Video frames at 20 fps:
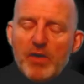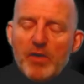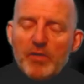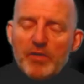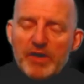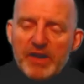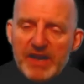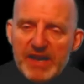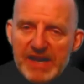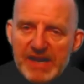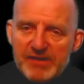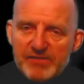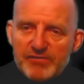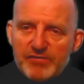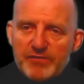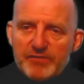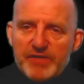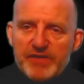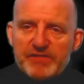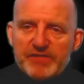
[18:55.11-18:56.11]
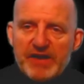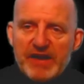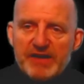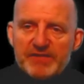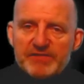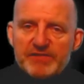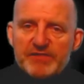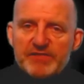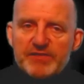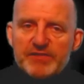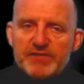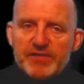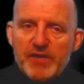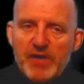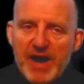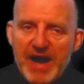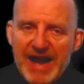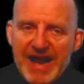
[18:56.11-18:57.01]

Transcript: on each of the tasks to